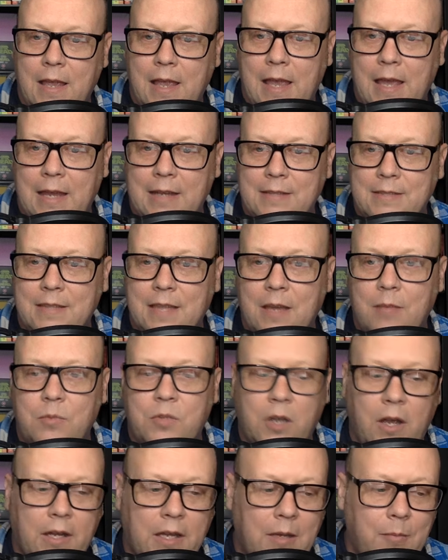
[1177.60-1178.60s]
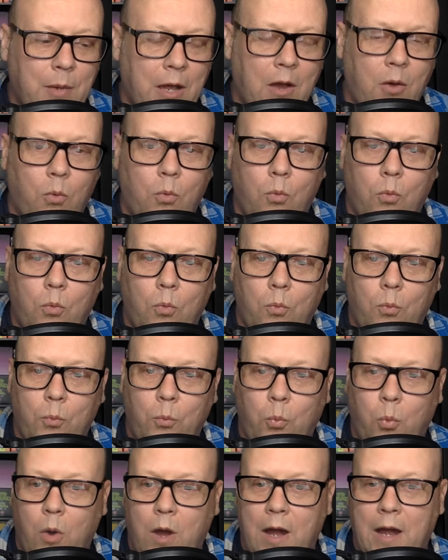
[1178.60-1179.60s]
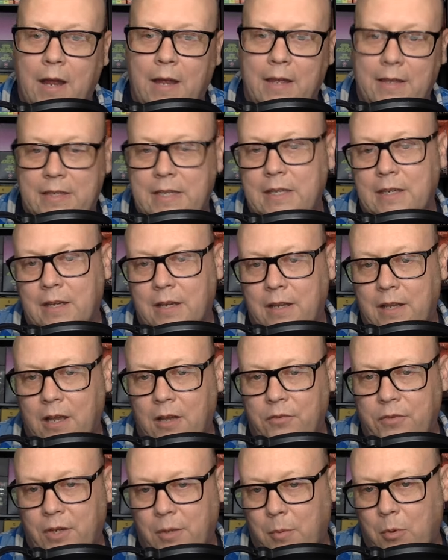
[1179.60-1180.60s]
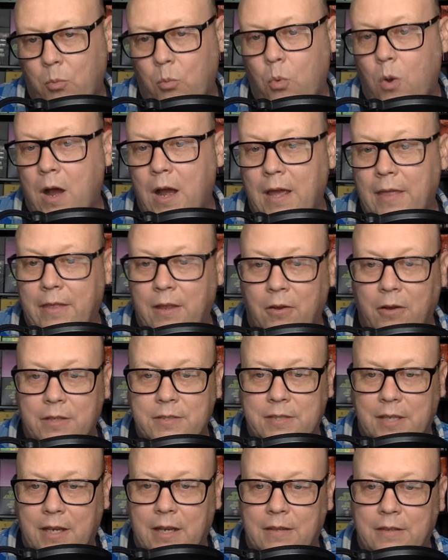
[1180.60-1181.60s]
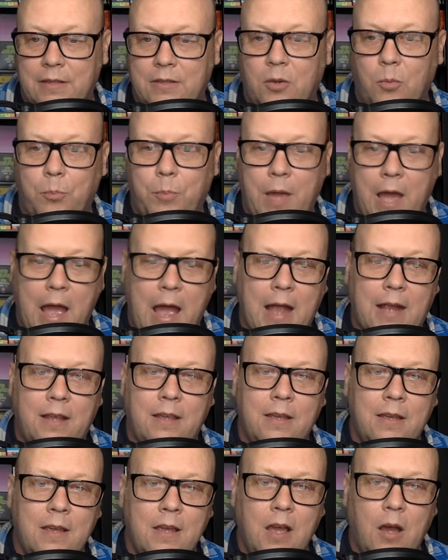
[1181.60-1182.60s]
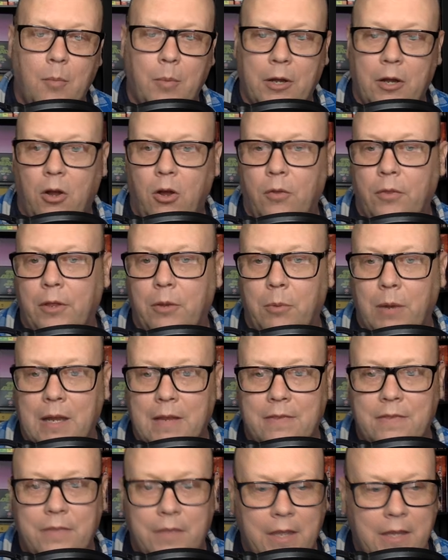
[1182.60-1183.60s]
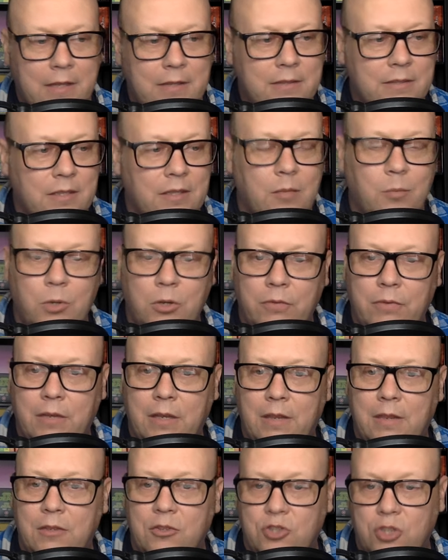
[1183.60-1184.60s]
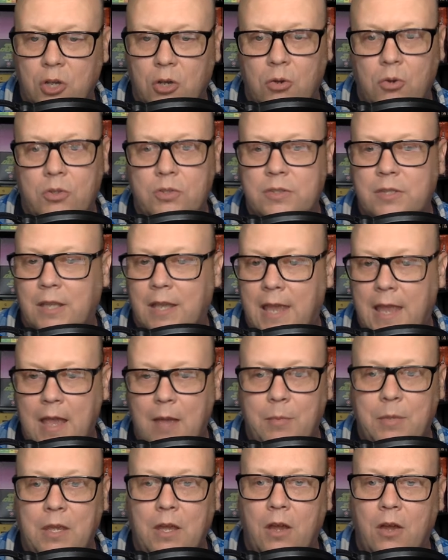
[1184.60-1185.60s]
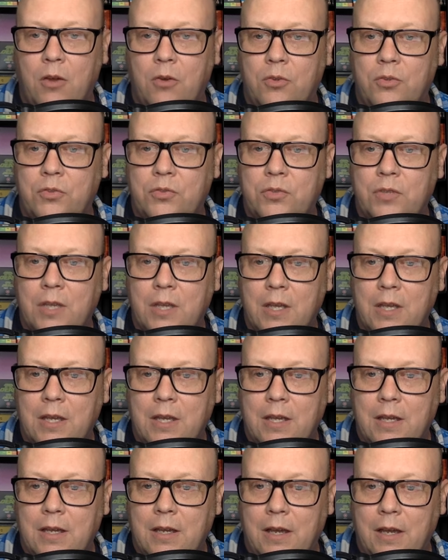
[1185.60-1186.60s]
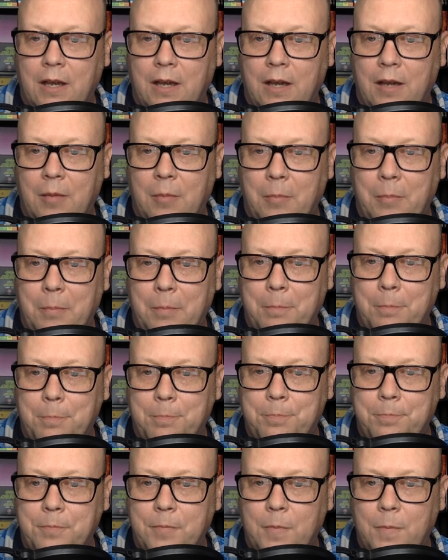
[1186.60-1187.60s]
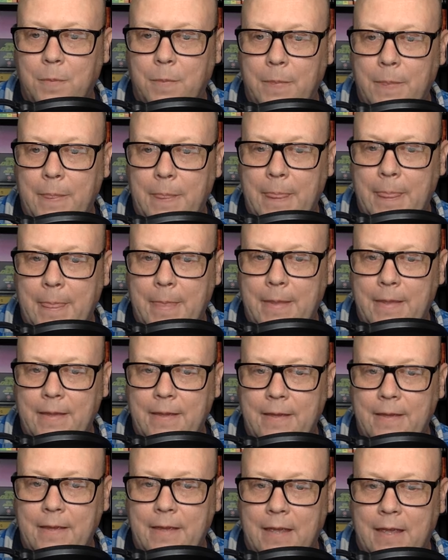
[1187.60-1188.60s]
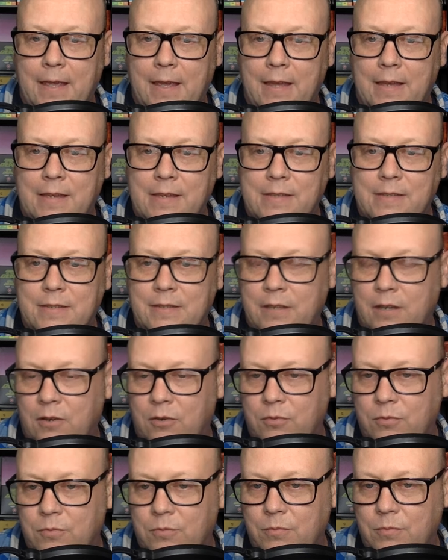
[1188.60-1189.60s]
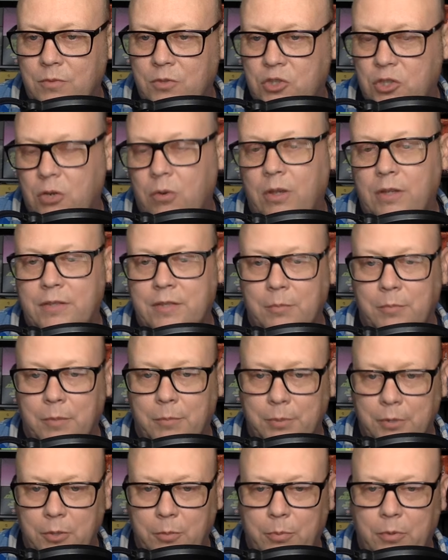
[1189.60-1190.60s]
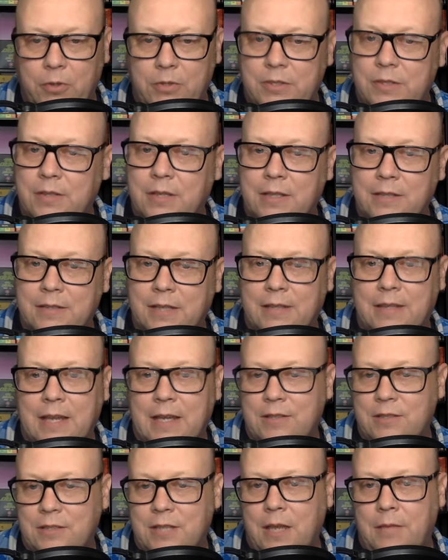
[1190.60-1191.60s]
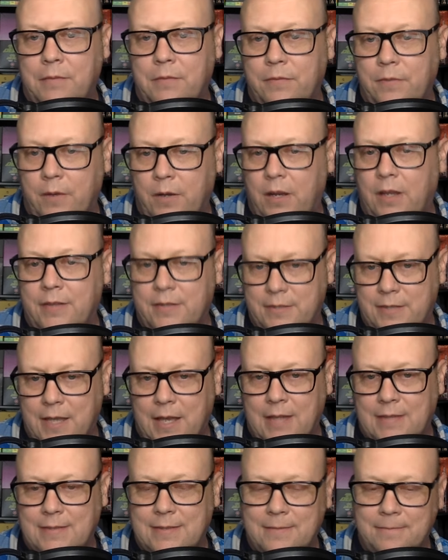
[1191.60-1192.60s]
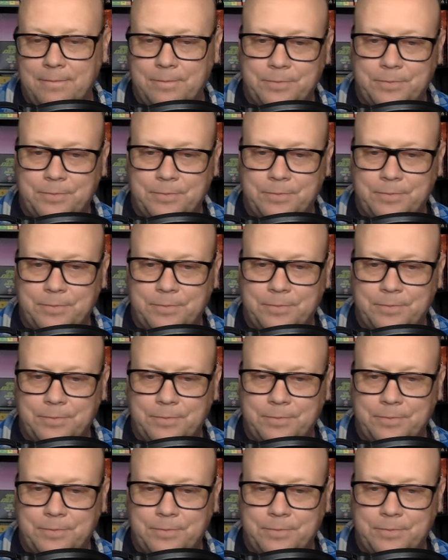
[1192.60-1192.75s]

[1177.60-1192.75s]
And it's them talking about why, Kenan and Kel talking about why they're excited that they're back, about all the great things in the movie, the jokes, the cameos, and, you know, showing some of the bloopers and things like that, just having fun on set.